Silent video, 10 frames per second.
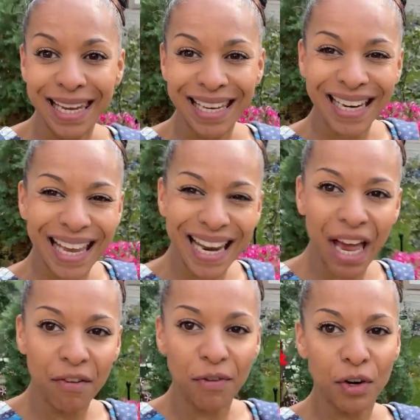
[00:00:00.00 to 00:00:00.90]
in an
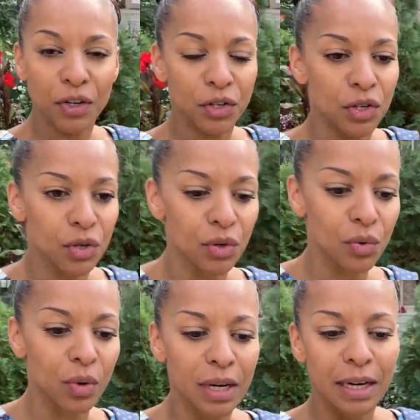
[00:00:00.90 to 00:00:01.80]
effort
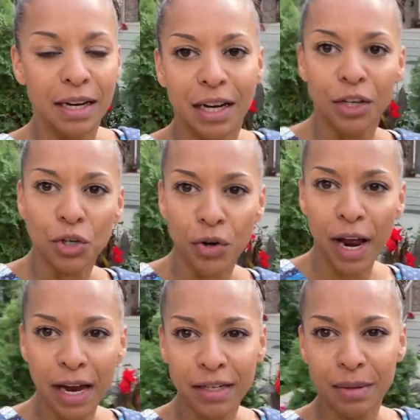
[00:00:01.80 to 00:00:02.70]
to
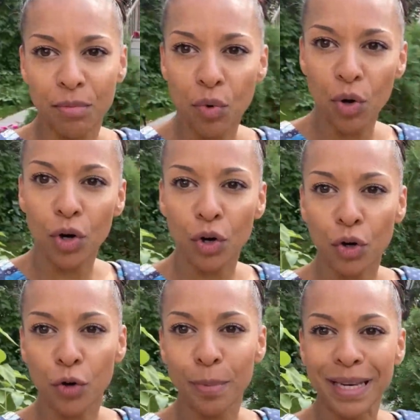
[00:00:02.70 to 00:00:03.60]
attract more
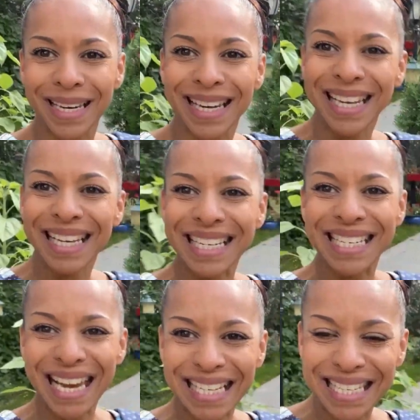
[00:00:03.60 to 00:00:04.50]
urban
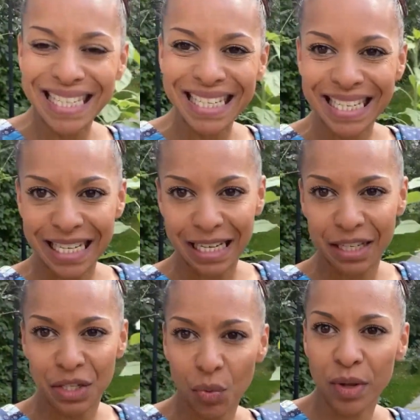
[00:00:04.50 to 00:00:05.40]
density.
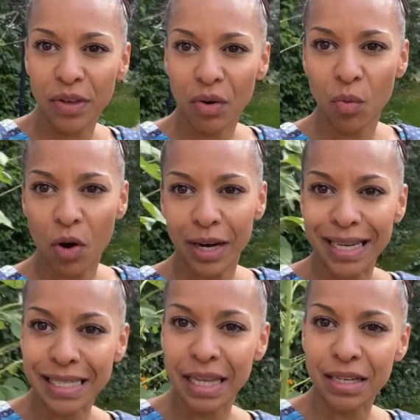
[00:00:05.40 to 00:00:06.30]
So what they were wanting
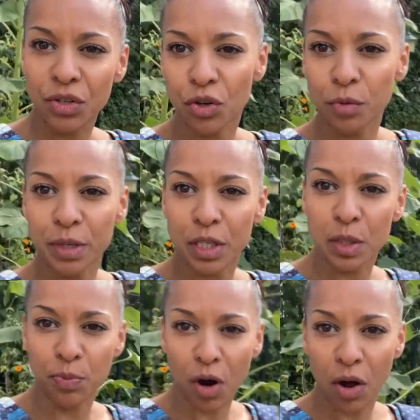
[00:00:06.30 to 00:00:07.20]
is less urban
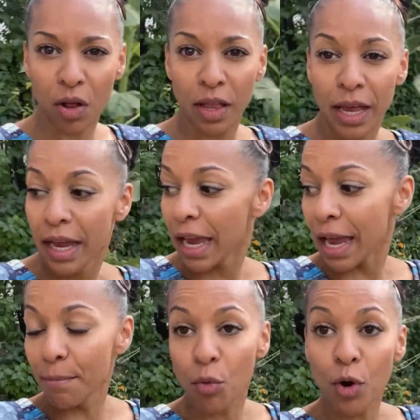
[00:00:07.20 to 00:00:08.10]
sprawl
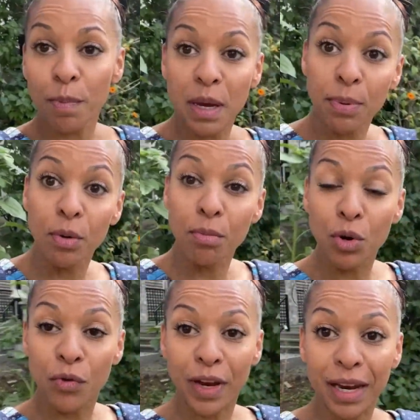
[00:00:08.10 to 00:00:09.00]
and more people
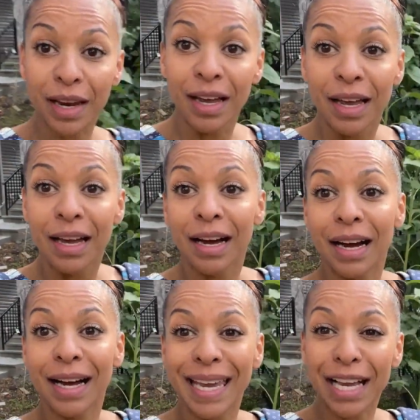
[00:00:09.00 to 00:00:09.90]
moving
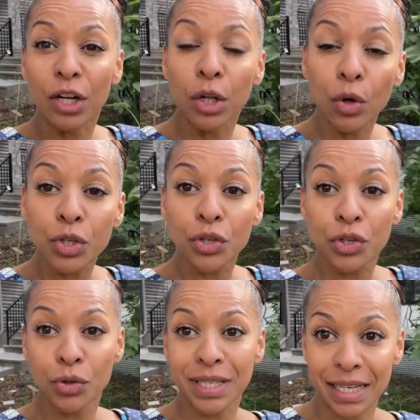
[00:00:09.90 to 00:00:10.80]
closer
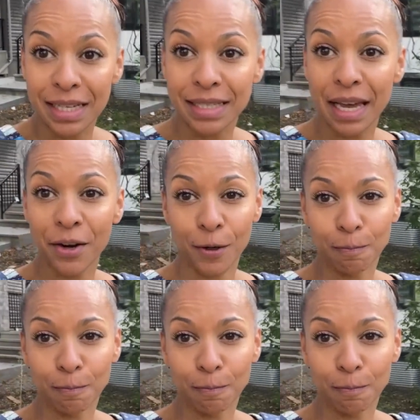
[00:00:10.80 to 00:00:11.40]
to city center.